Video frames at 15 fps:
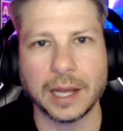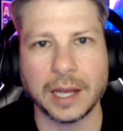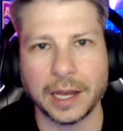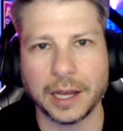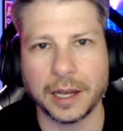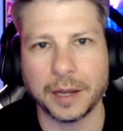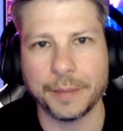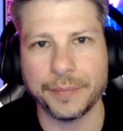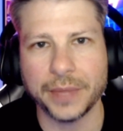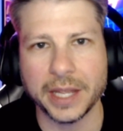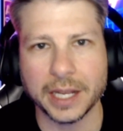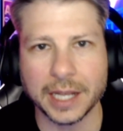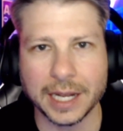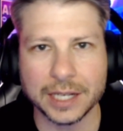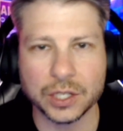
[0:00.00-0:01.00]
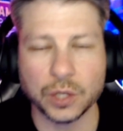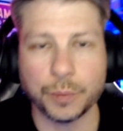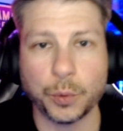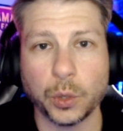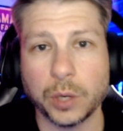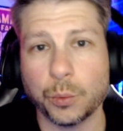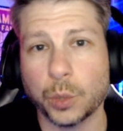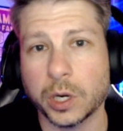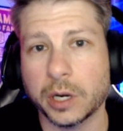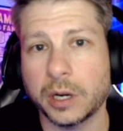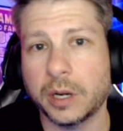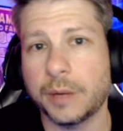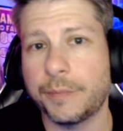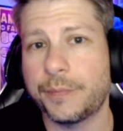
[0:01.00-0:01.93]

it got to the point where